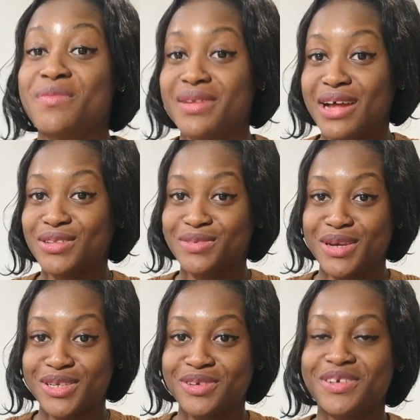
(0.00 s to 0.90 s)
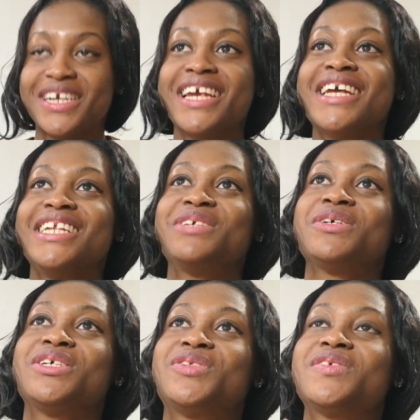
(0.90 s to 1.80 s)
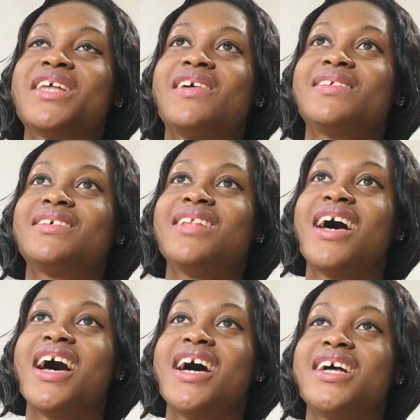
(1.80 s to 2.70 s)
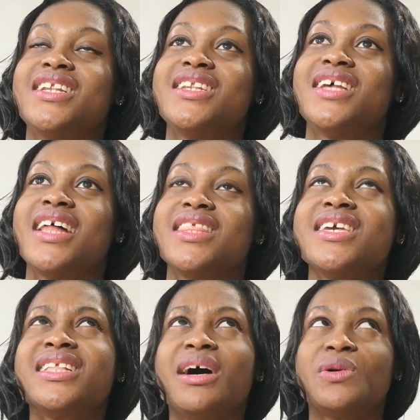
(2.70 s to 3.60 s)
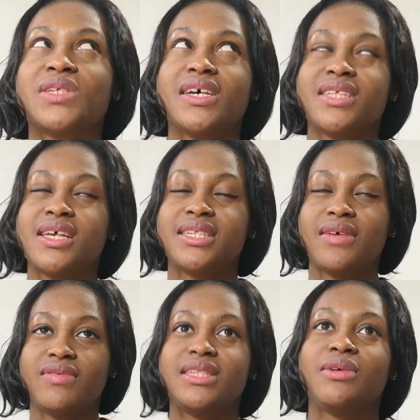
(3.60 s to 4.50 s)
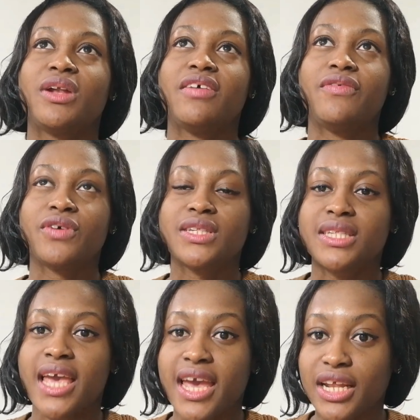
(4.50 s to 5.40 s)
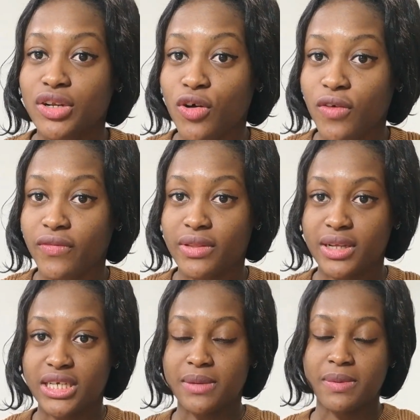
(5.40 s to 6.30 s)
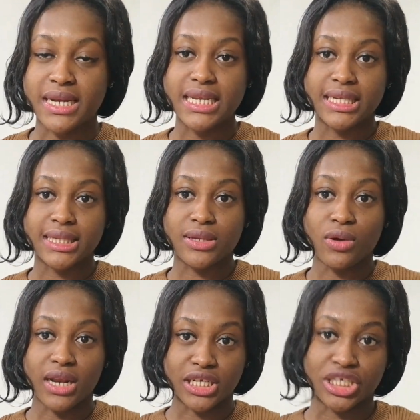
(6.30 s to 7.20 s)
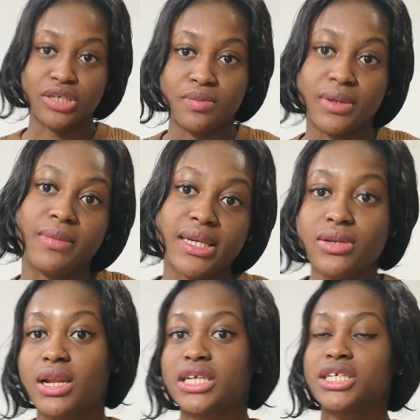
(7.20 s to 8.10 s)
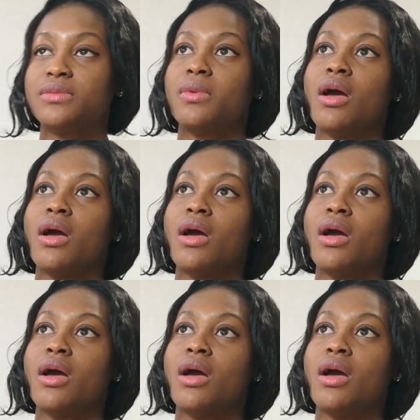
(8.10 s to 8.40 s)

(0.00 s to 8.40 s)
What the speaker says: now to my story. This was in 2000 and I think that was 2017 when I first heard of the Japanese scholarship, the MEC scholarship